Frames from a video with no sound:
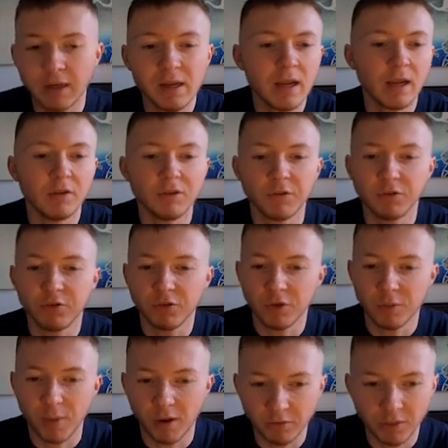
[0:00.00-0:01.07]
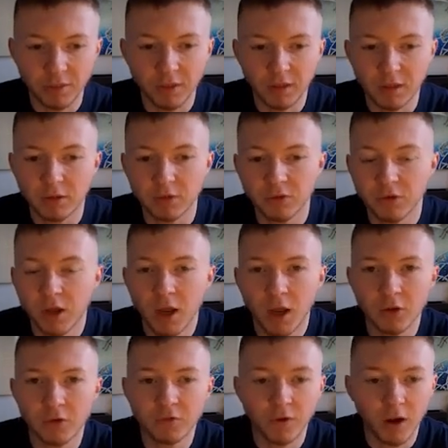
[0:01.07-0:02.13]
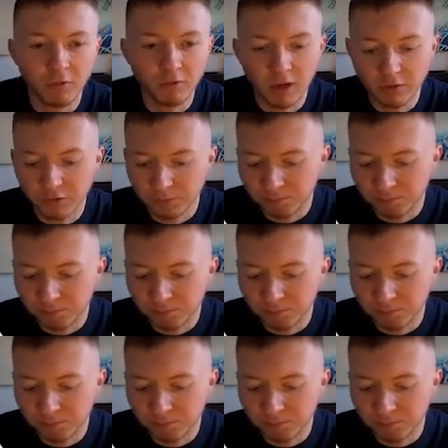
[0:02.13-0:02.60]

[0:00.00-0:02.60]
Is it for some other things, as far as